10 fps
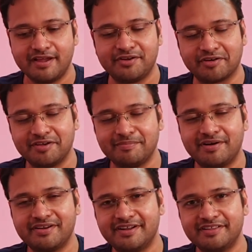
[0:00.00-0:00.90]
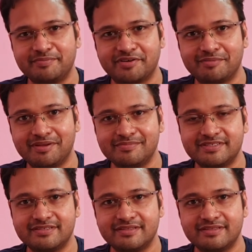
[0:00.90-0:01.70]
talking about another problem